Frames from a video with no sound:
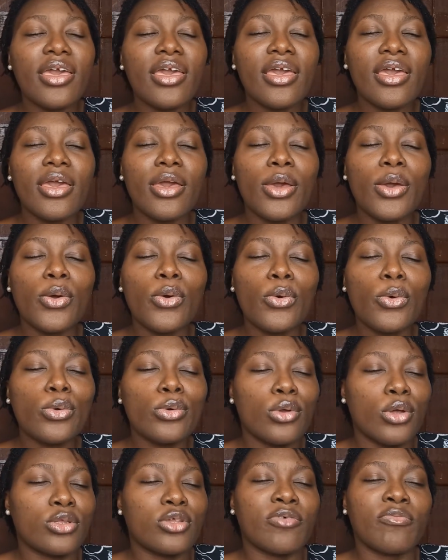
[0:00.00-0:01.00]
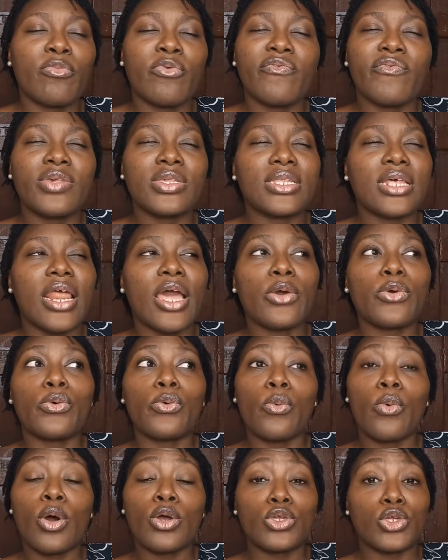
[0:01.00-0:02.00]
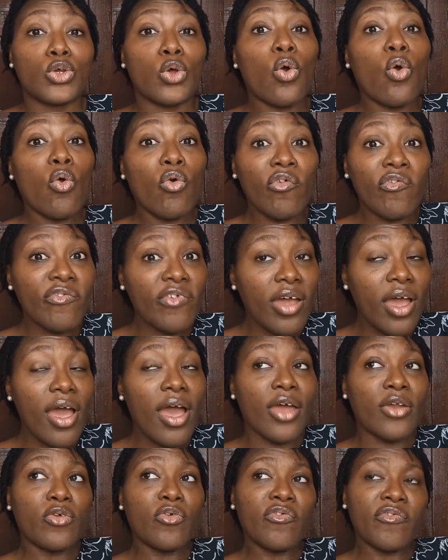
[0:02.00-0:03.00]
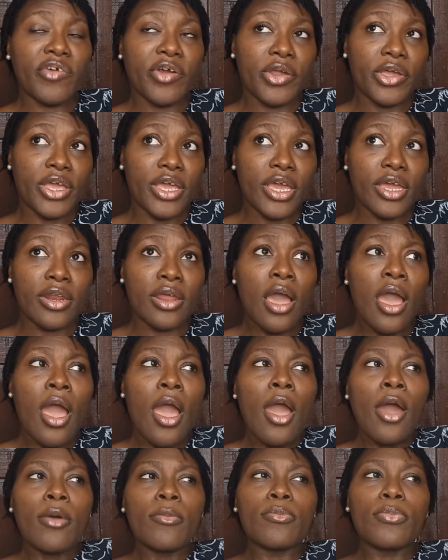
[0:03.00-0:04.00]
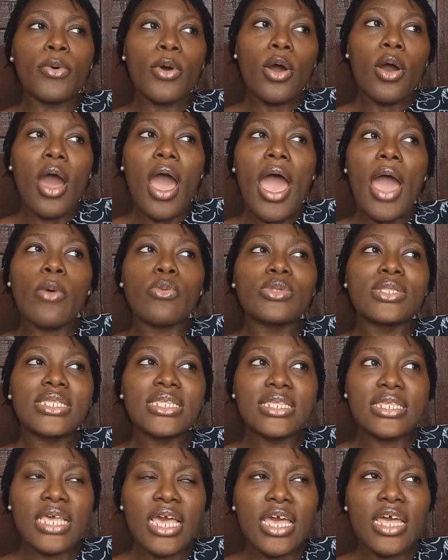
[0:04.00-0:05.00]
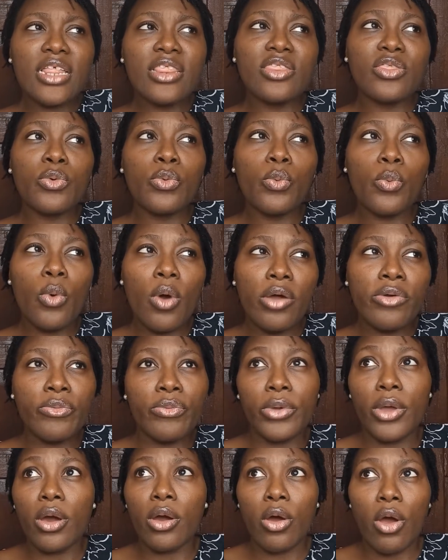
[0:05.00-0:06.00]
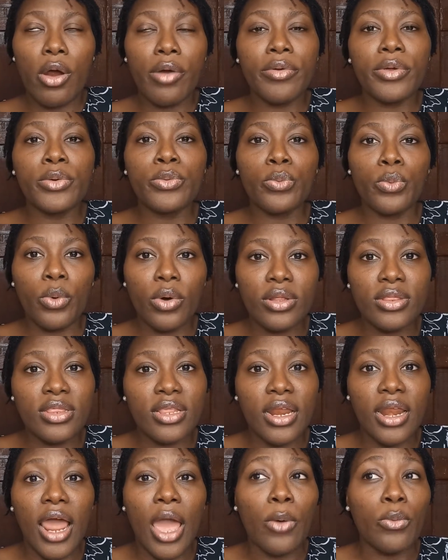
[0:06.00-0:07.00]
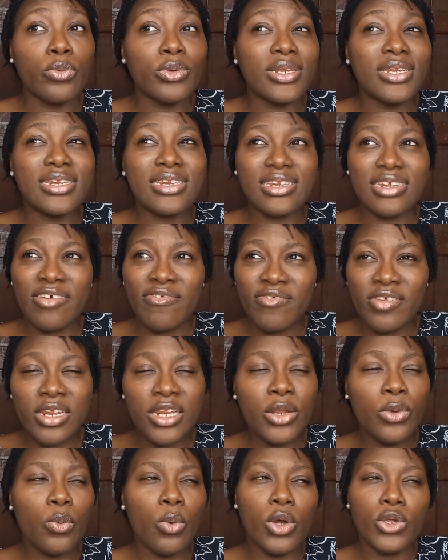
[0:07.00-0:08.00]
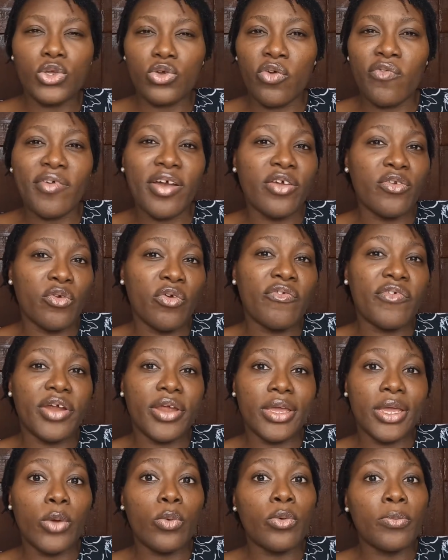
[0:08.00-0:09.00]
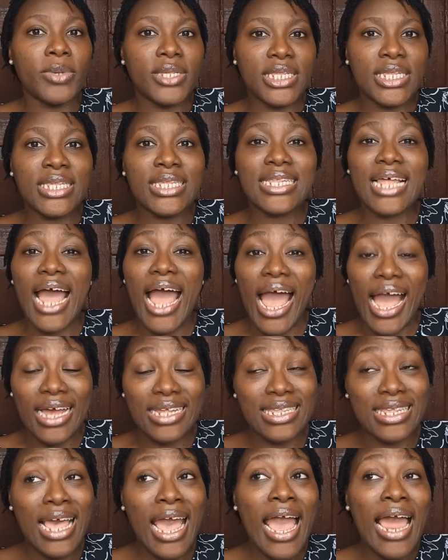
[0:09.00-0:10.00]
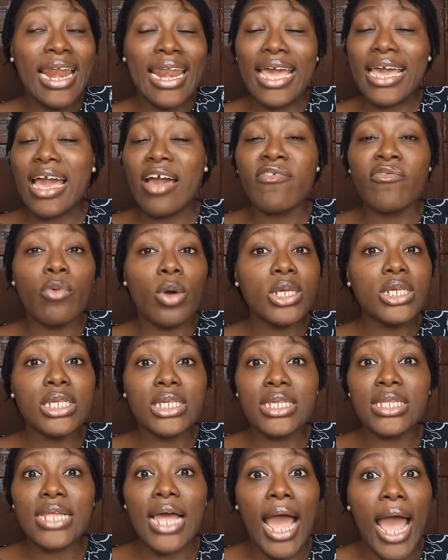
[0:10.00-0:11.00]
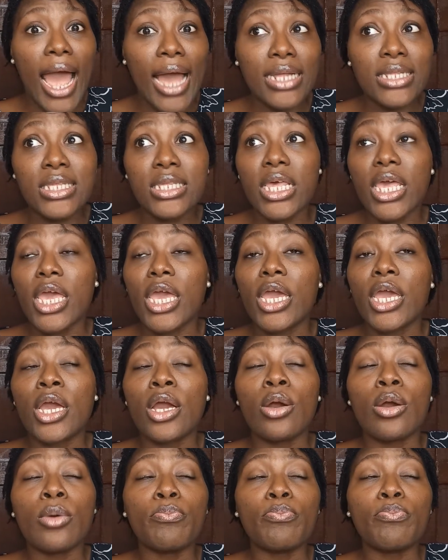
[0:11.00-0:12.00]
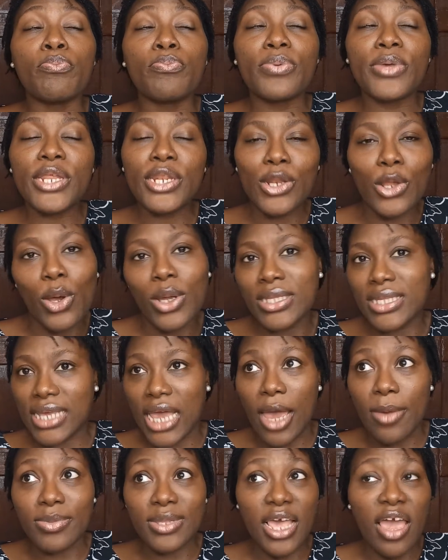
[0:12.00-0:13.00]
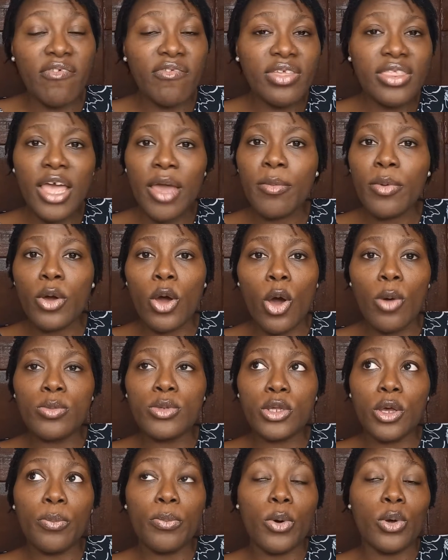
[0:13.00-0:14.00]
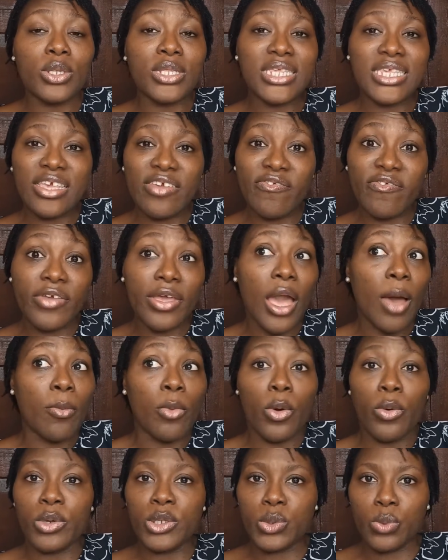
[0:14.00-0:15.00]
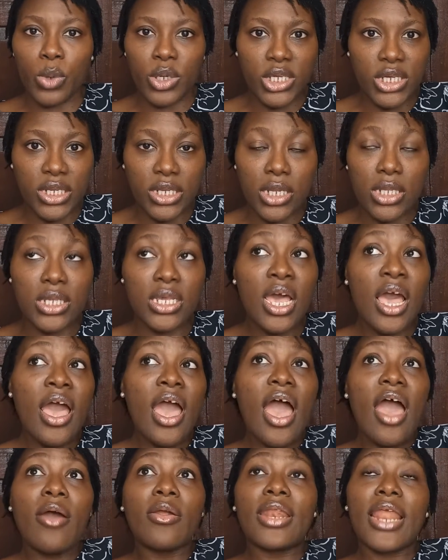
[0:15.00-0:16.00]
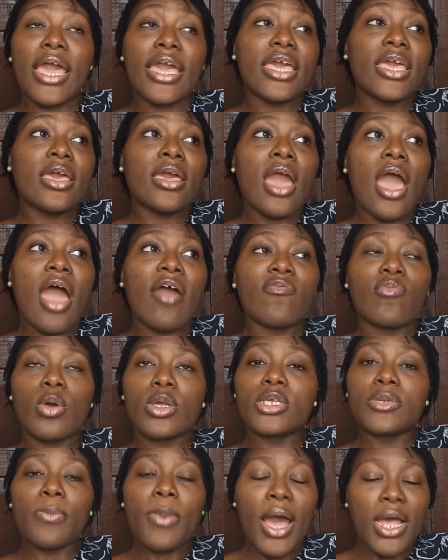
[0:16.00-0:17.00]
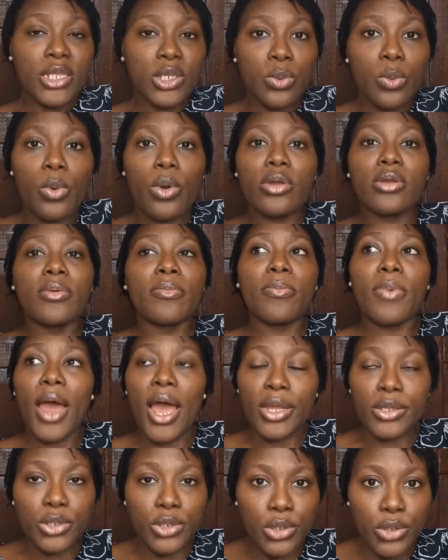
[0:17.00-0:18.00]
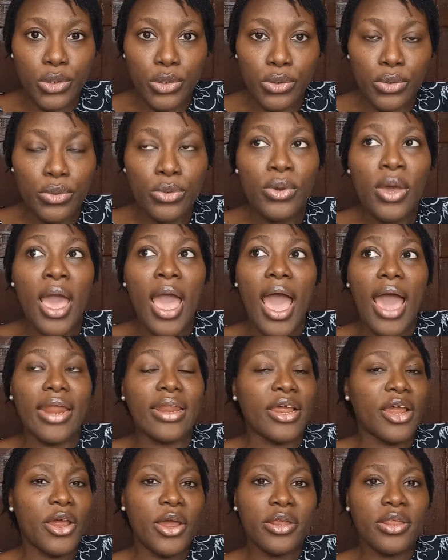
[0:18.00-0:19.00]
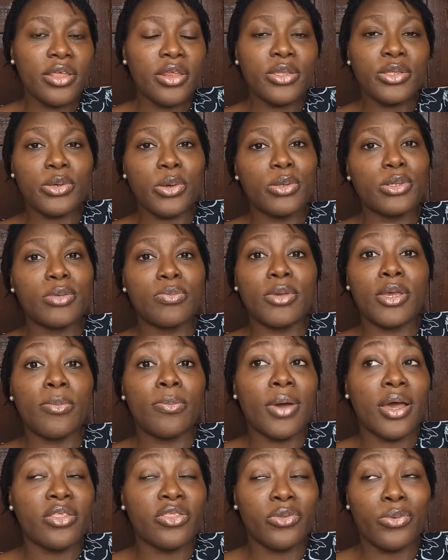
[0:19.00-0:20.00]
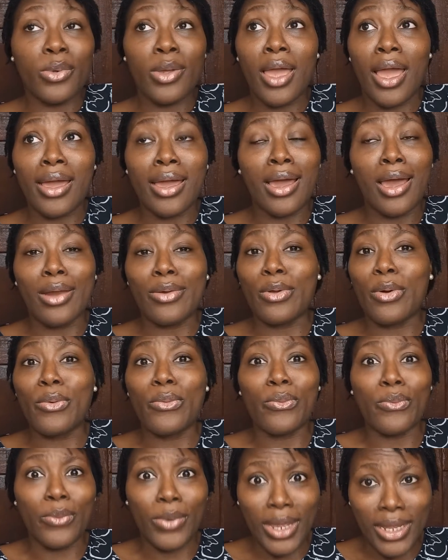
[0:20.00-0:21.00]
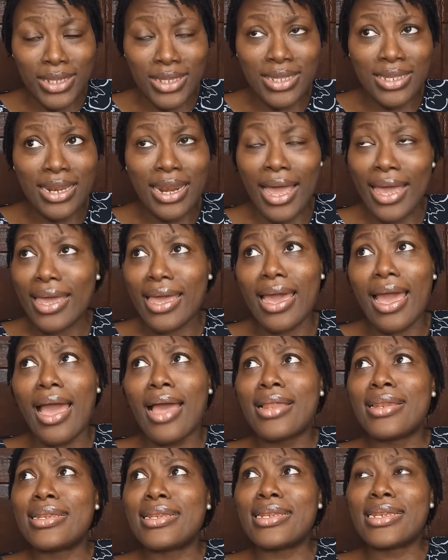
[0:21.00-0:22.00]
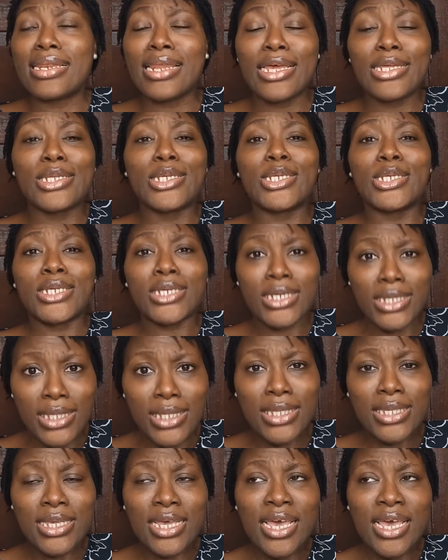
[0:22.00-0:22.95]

a whole lot of movies that I could watch over and over again, but I would say the one recurring one that I would definitely watch over and over again would be Sister Act. Like, I've watched Sister Act a billion times. Every time it comes up on TV, I'm always watching it. Like, I've watched part 1, part 2, and I heard that there's going to be a part 3. I cannot wait, like, legit.